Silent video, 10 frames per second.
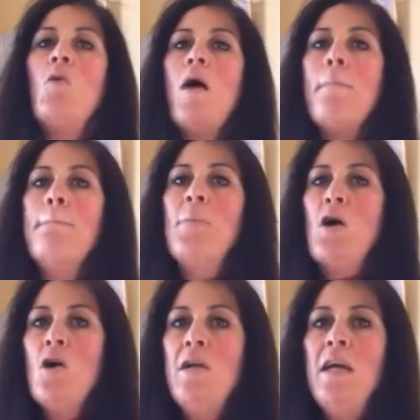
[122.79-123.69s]
You are
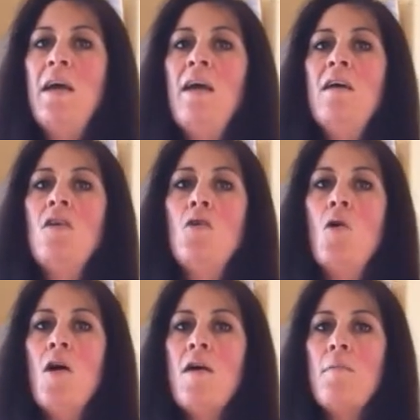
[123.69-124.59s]
burning
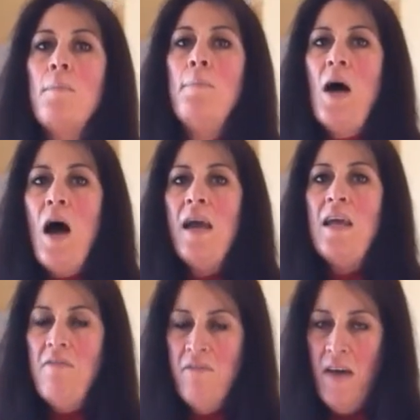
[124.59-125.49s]
your
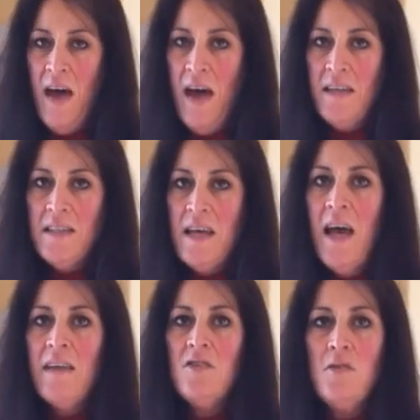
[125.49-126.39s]
body fat
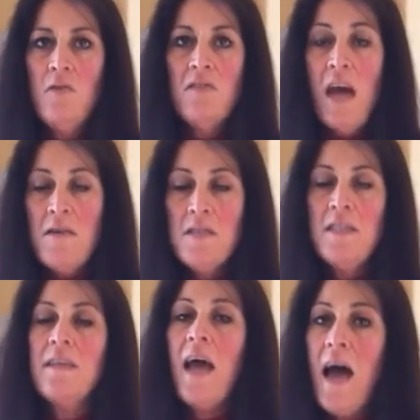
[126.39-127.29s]
at
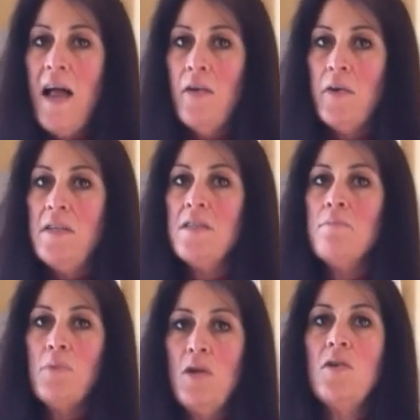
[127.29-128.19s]
2,000 calories
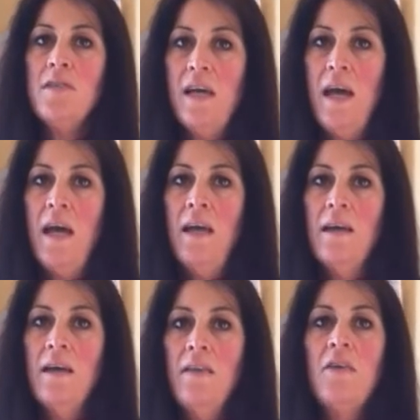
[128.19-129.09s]
per day.
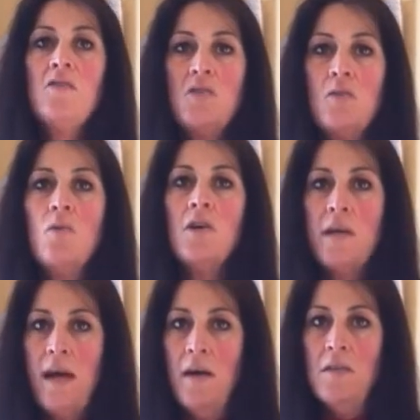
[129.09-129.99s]
There's your
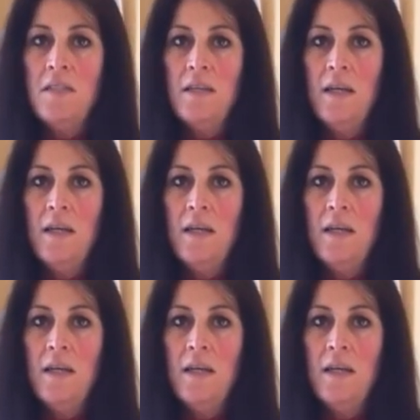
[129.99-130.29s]
workout.